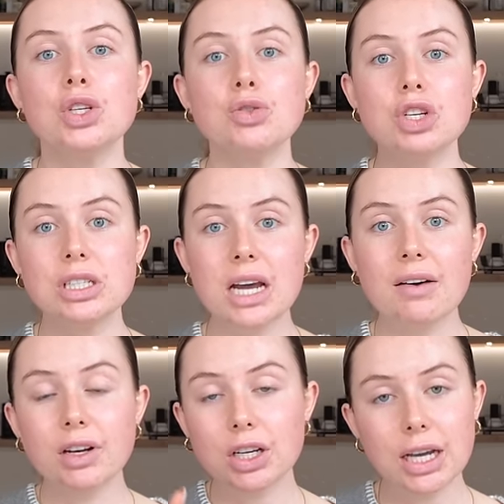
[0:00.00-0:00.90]
So just to
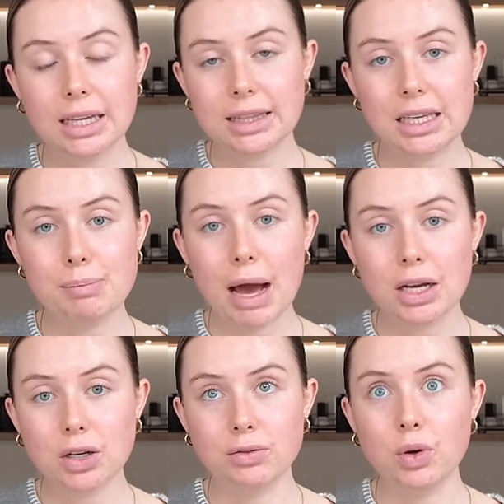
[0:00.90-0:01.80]
have a look at the
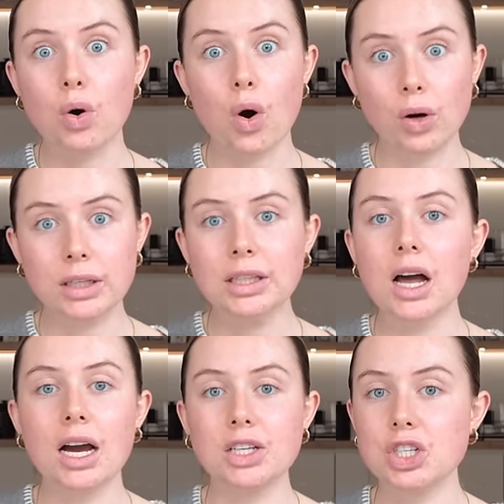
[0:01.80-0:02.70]
back of your
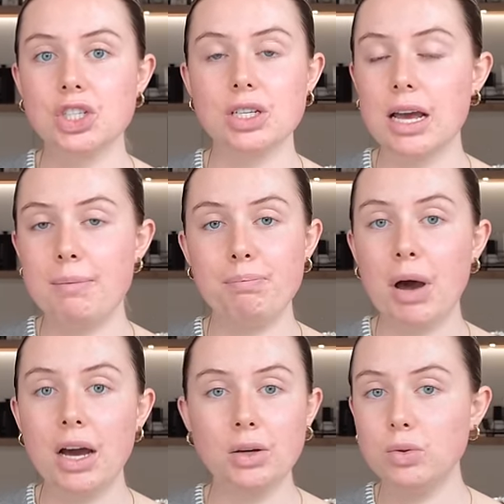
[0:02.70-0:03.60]
oil, I just um,
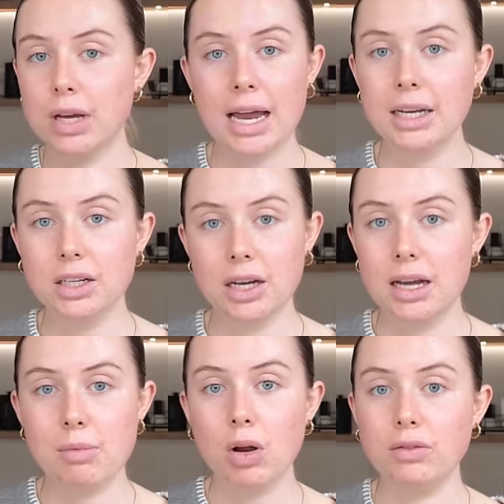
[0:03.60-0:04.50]
buy organic
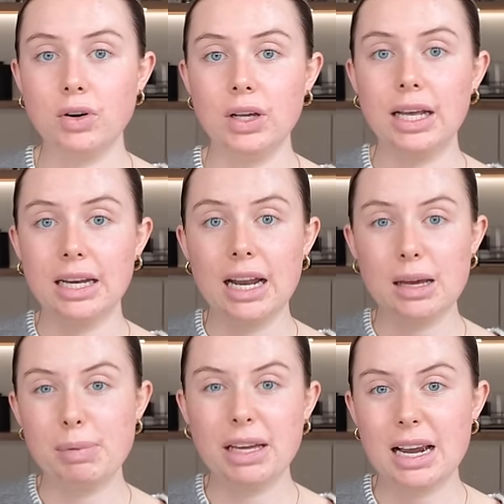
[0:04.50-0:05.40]
um, olive oil in
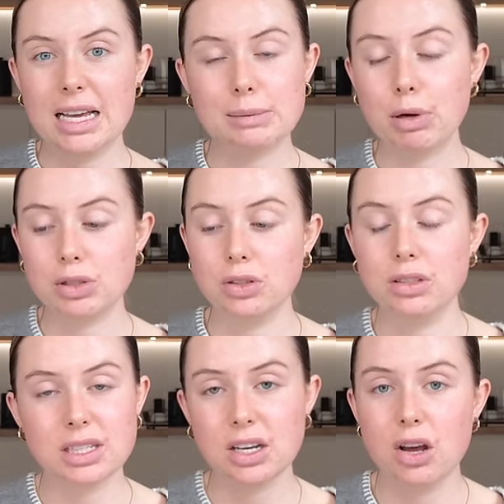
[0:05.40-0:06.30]
like a big glass bottle
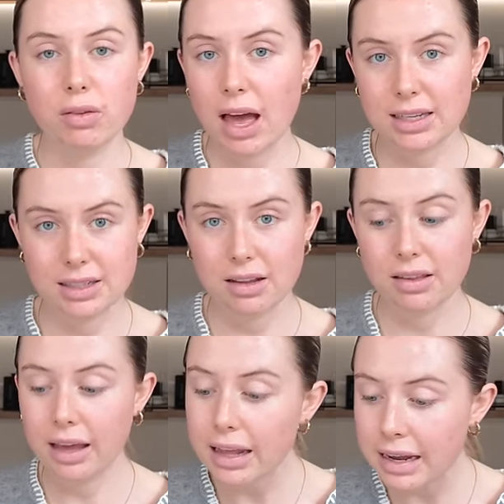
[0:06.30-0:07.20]
because I know that has
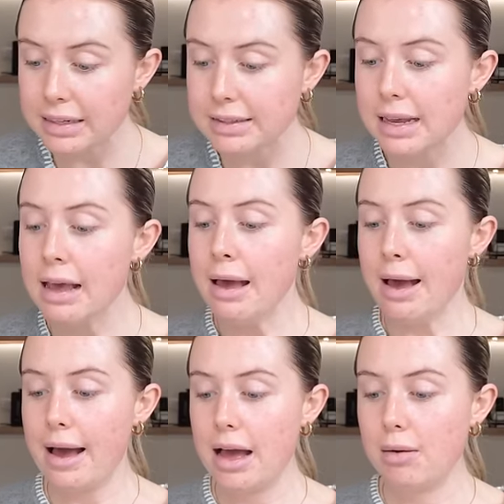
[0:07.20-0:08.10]
nothing in it.
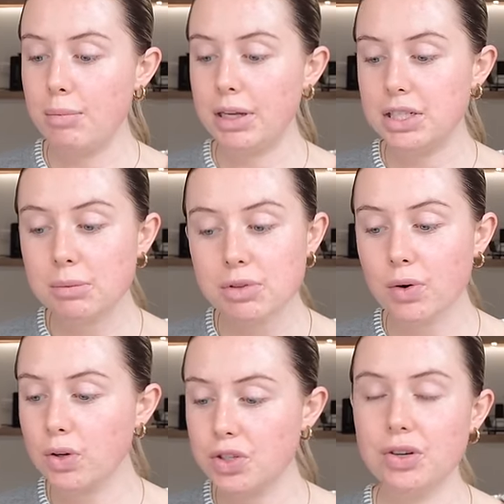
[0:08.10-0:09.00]
Um, but in terms
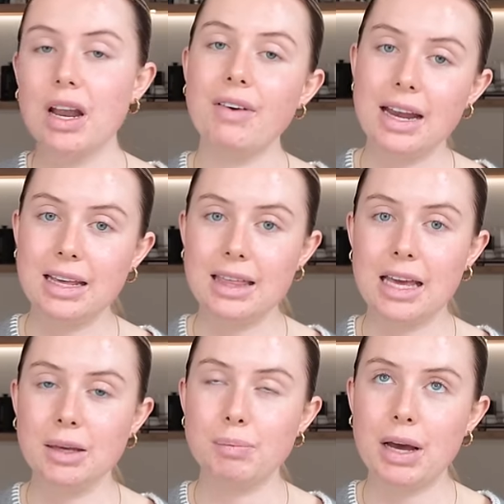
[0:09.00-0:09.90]
of oils, you can have
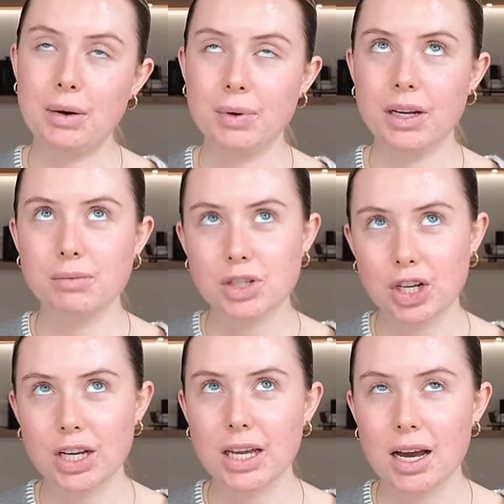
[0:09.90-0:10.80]
anything. But when it comes to
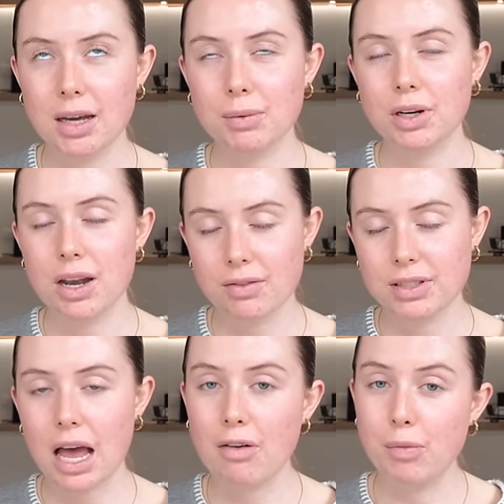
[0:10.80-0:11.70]
cooking, I would love
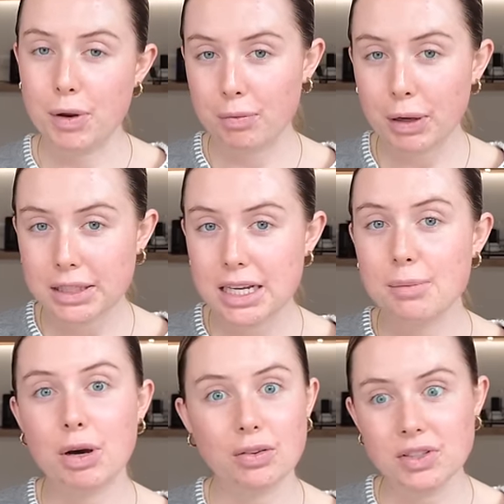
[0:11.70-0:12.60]
to have a bit of
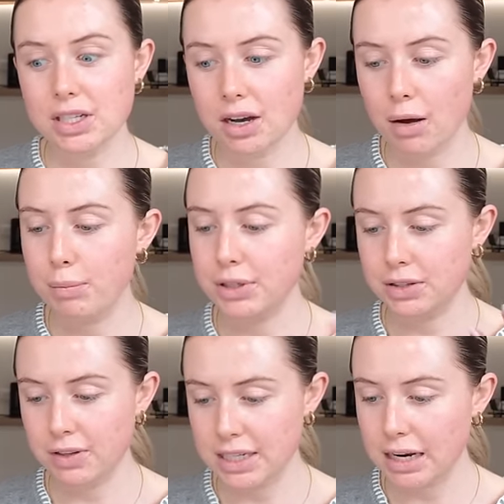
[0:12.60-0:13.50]
butter, but obviously can't
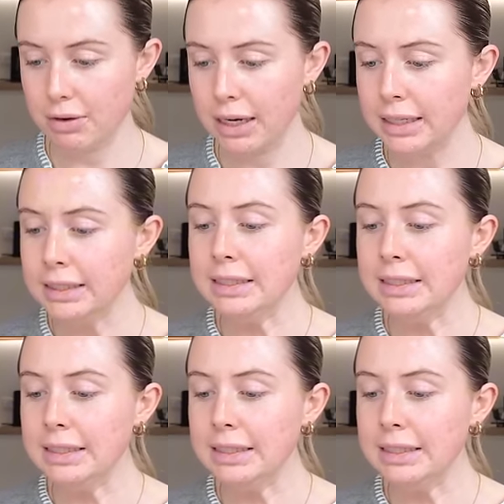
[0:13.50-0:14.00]
because of the dairy.